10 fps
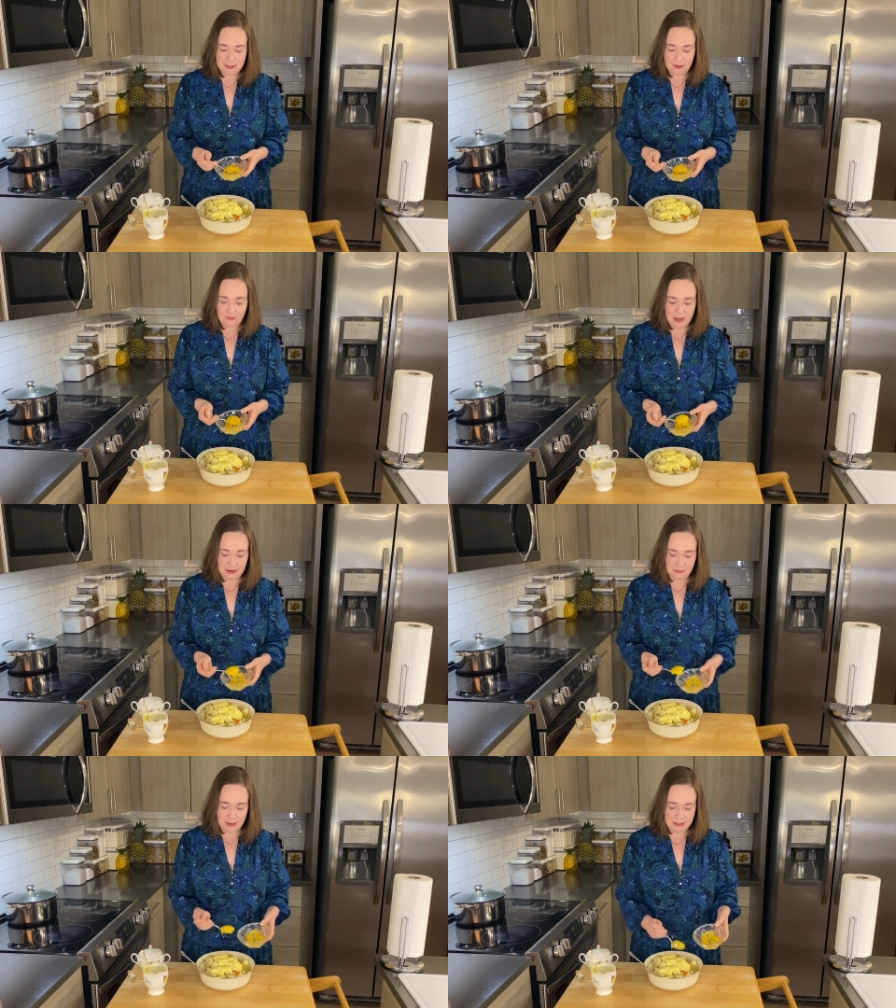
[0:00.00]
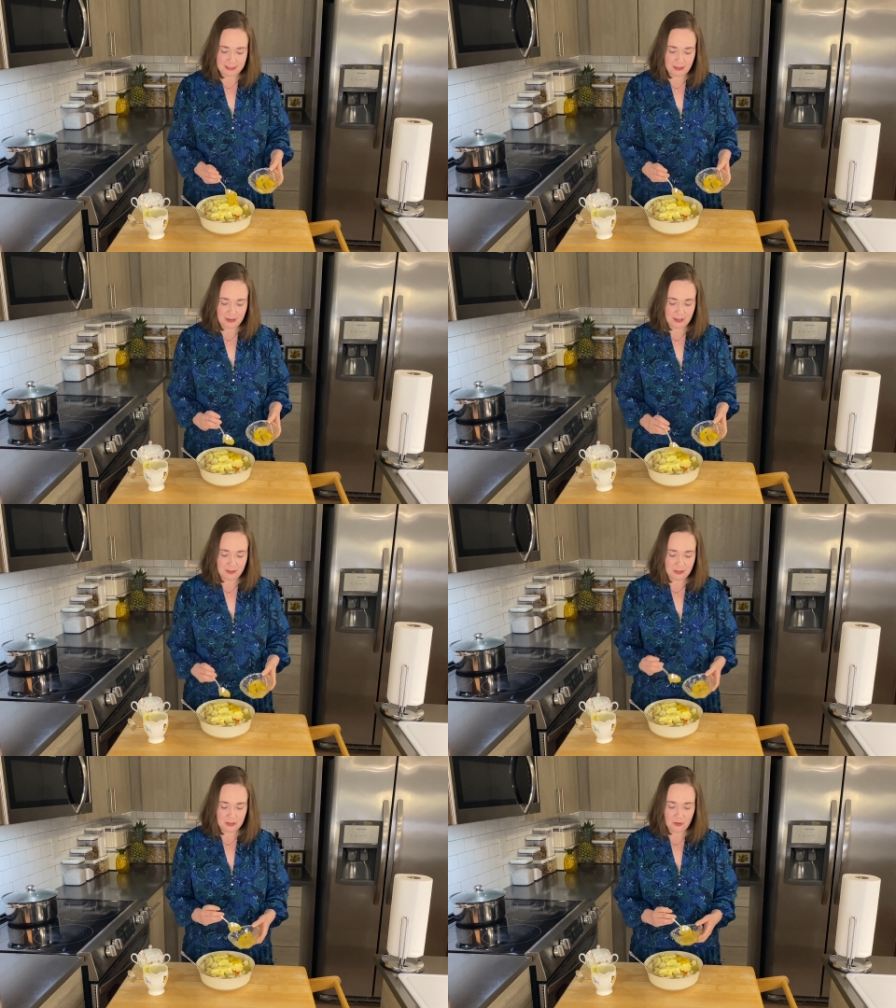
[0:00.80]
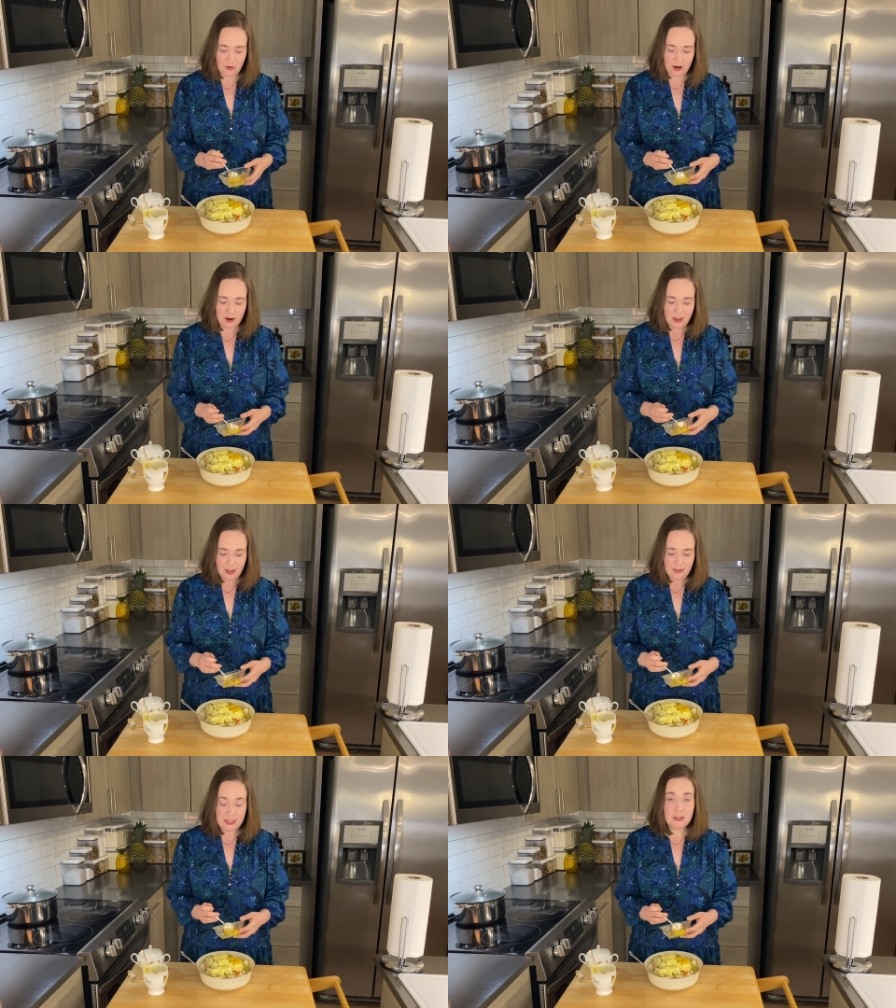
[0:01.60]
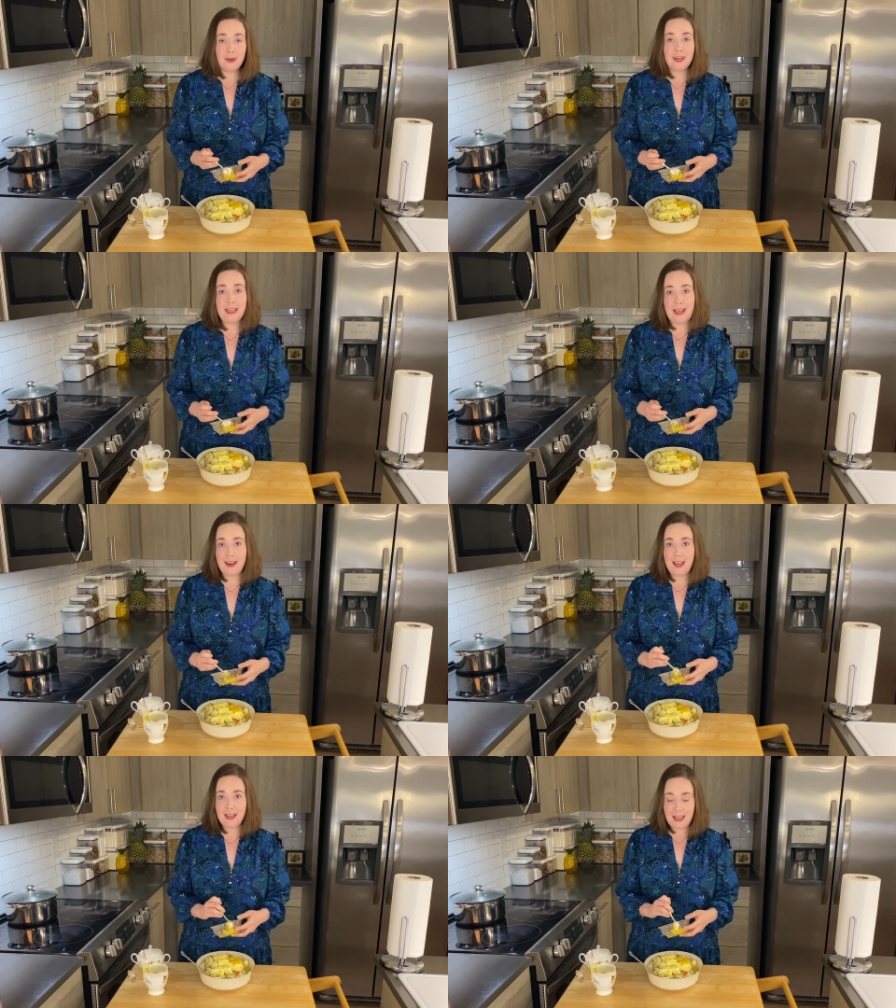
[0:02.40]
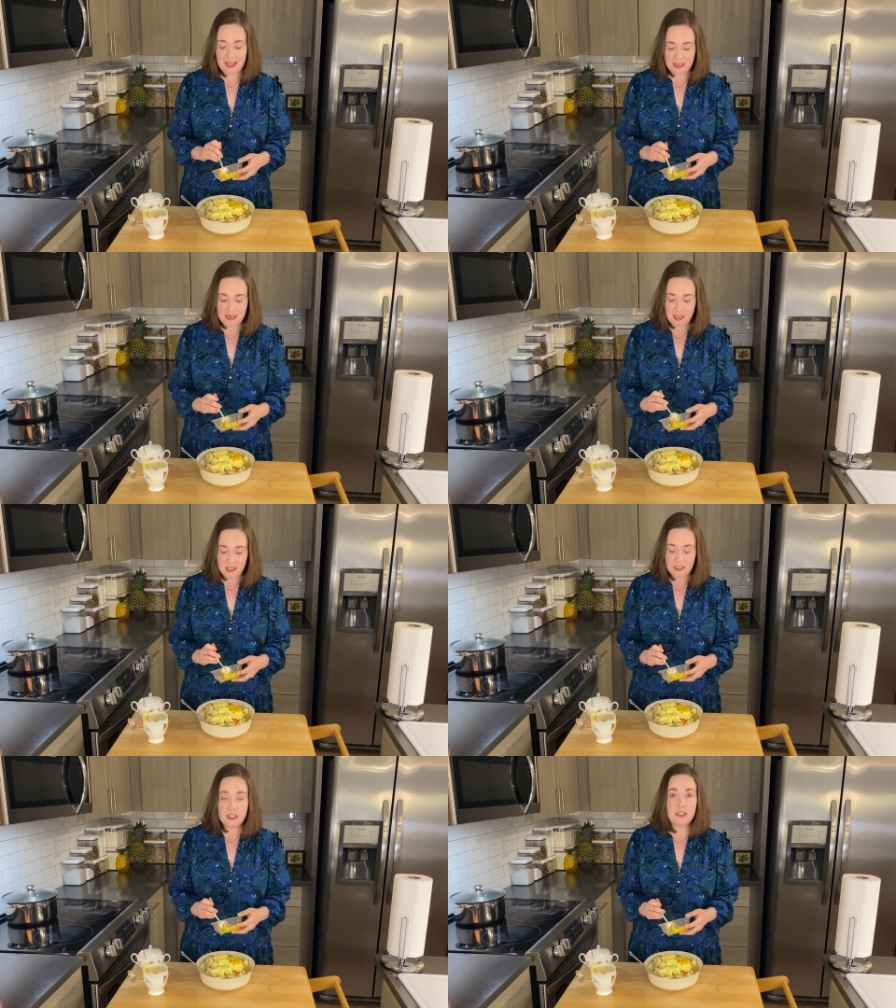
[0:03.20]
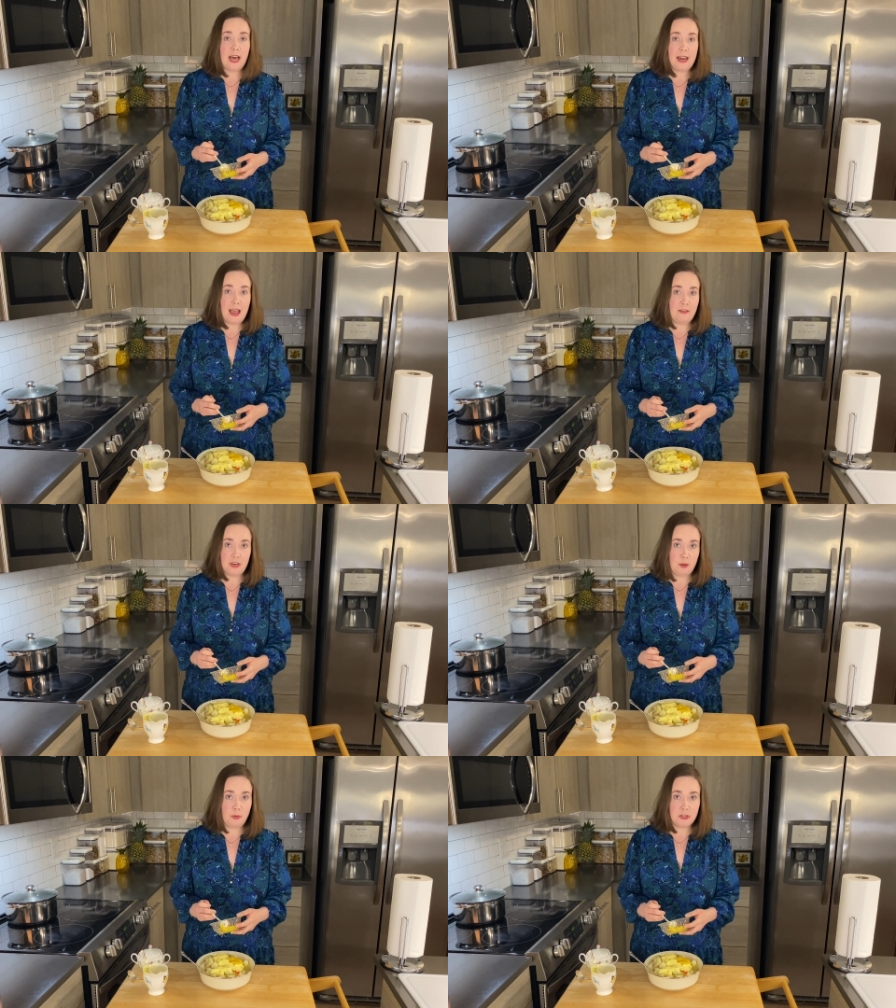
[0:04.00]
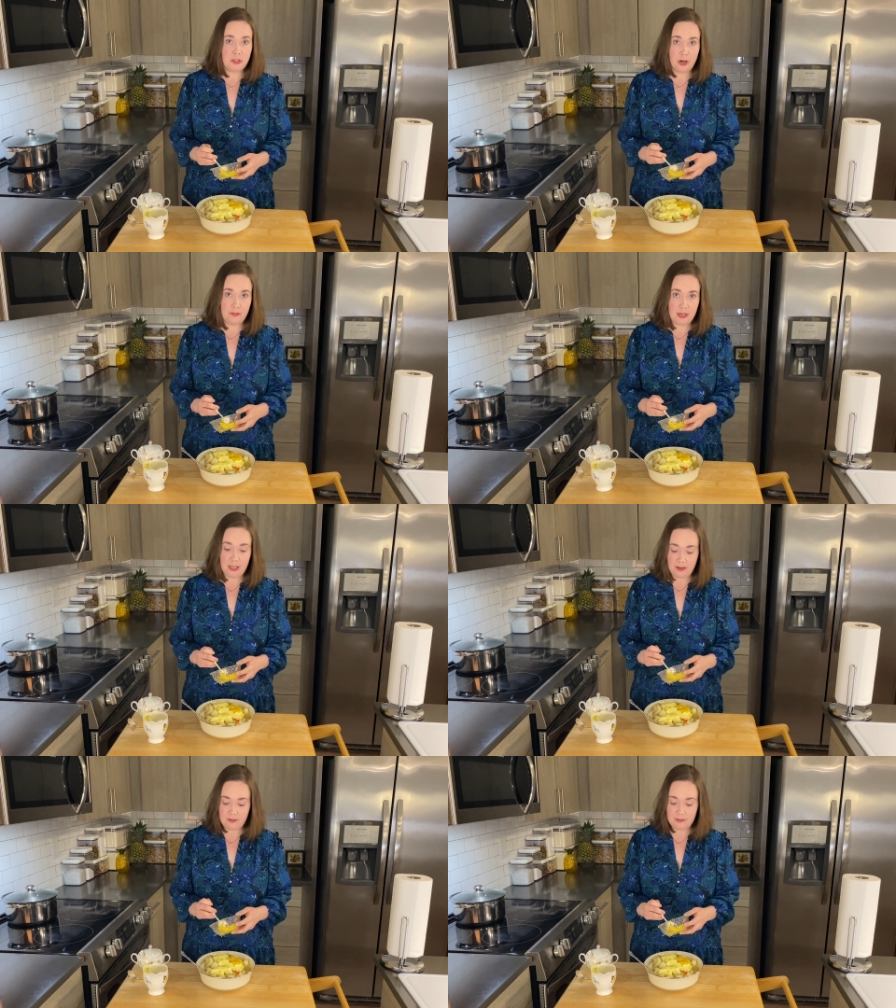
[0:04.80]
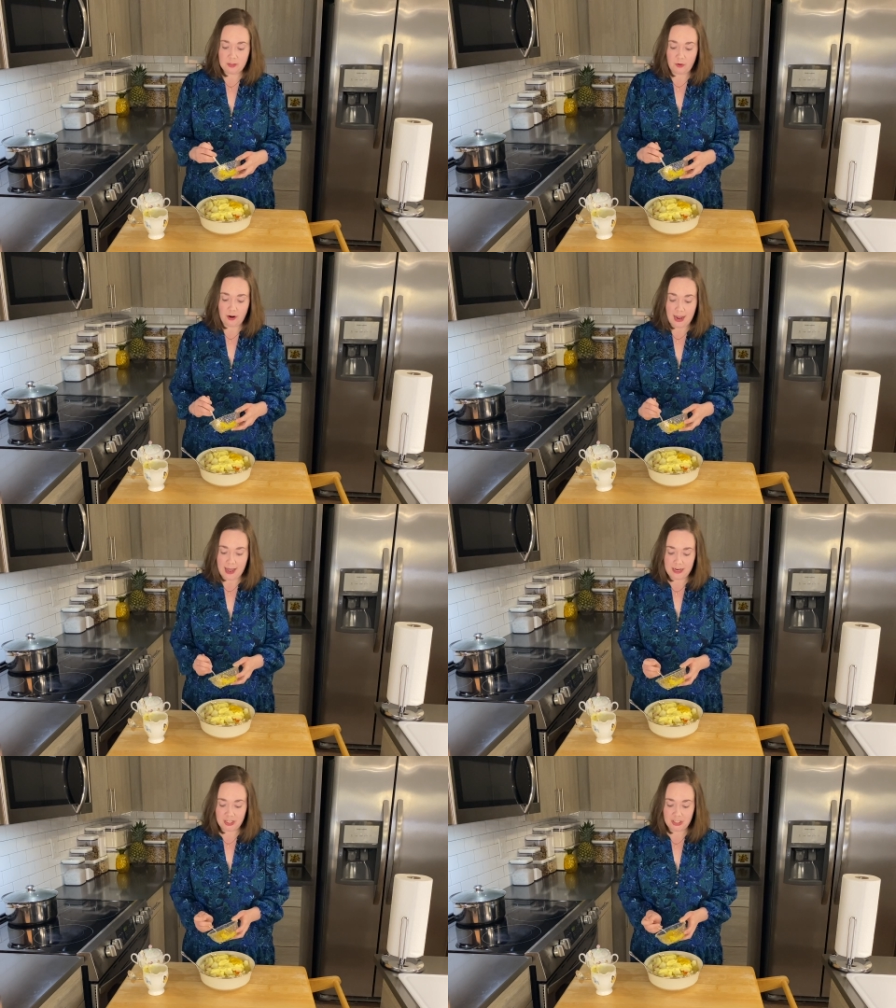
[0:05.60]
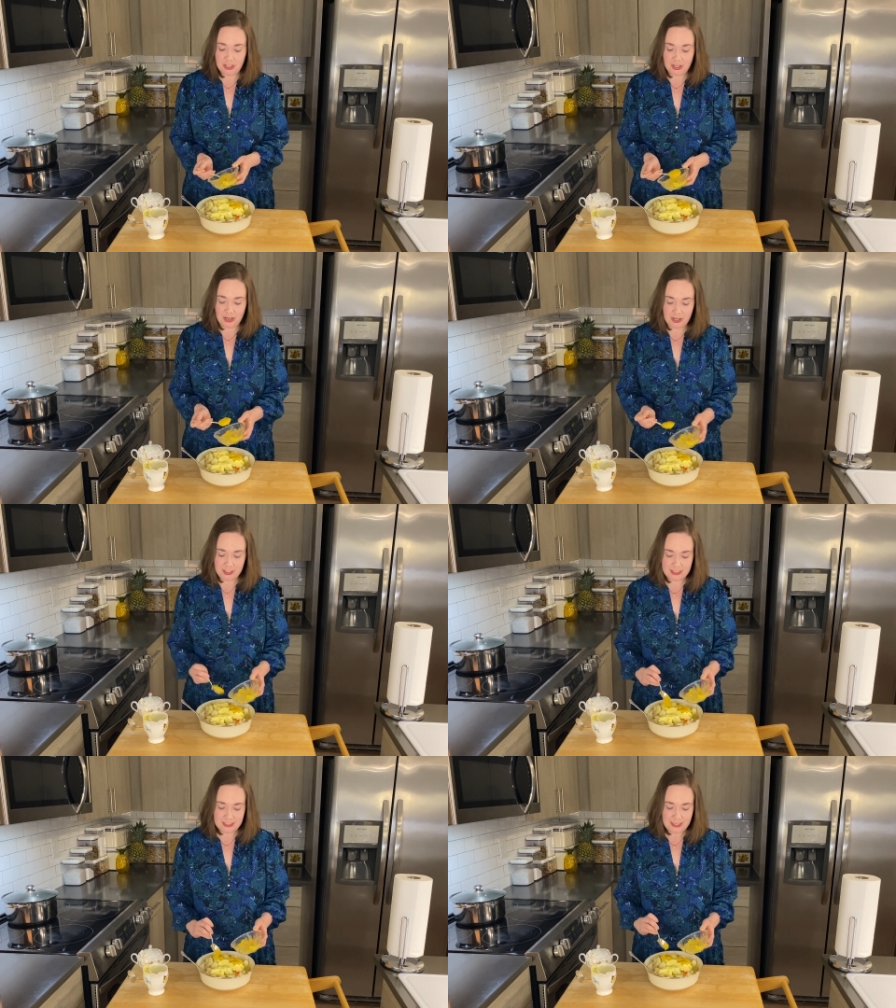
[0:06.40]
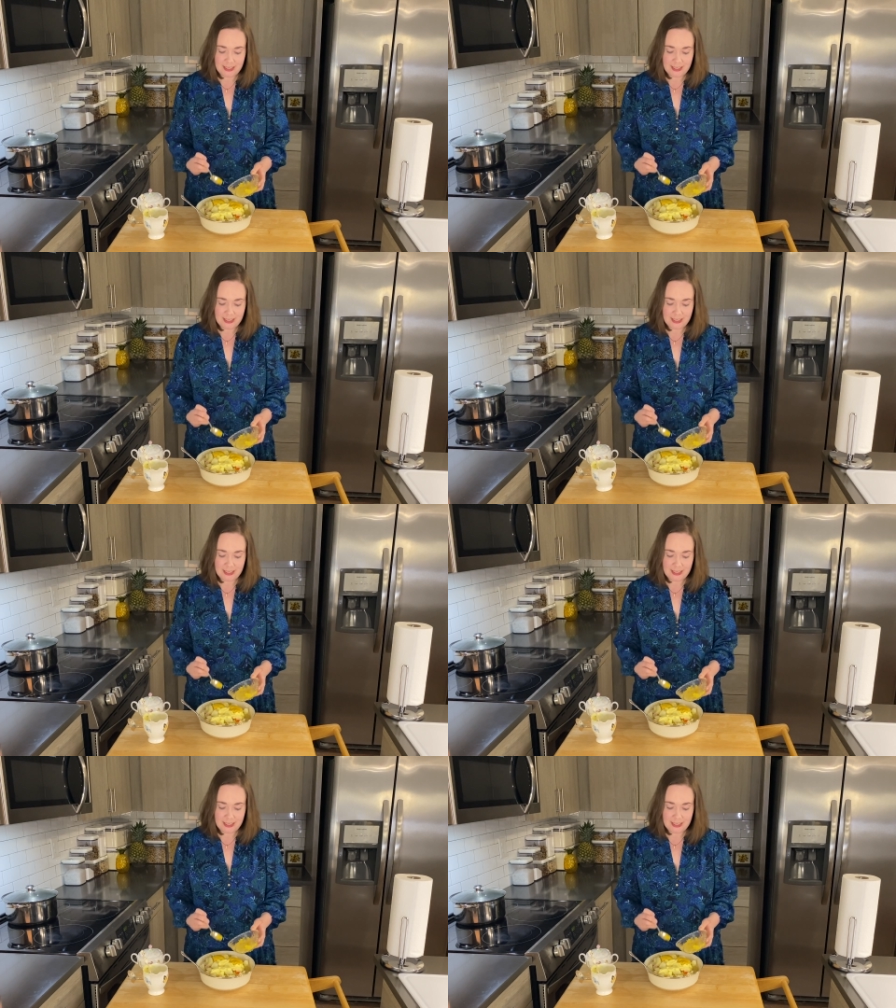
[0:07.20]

to find mustard in the store that's organic and does not have any preservatives or added sugars.